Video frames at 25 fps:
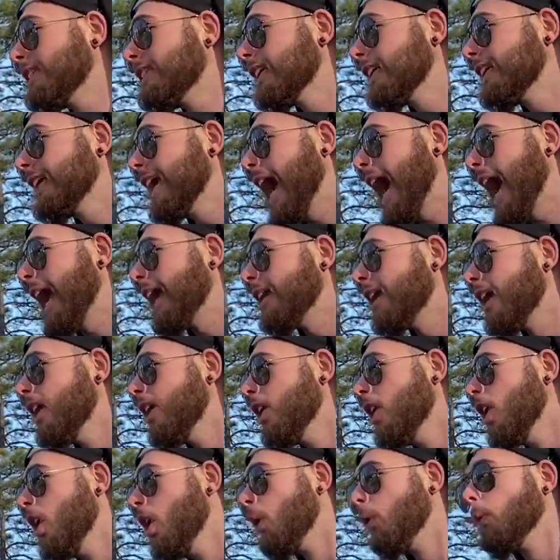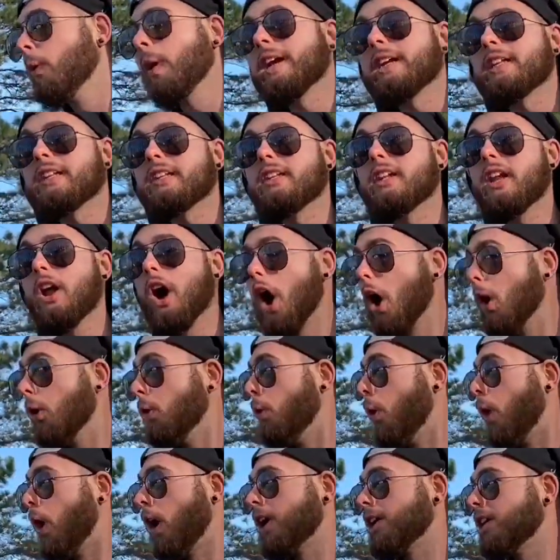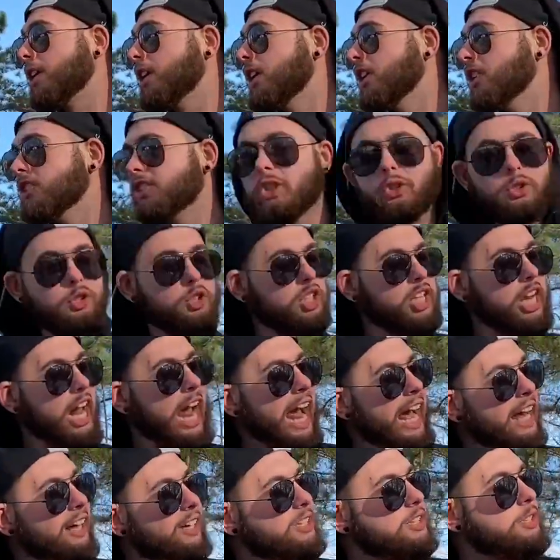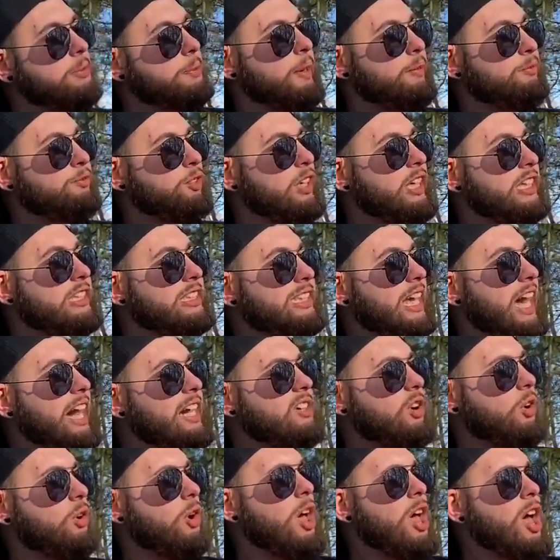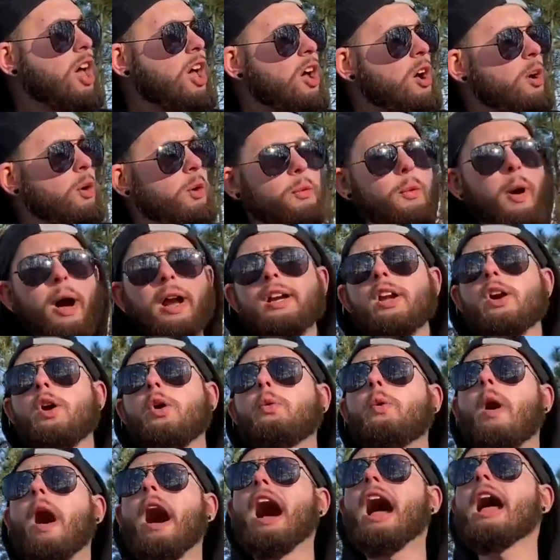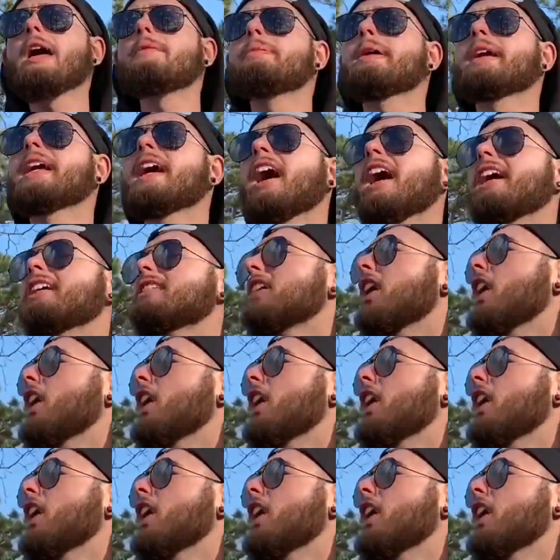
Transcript: again with no one to challenge me for this title. Wanna know why? Because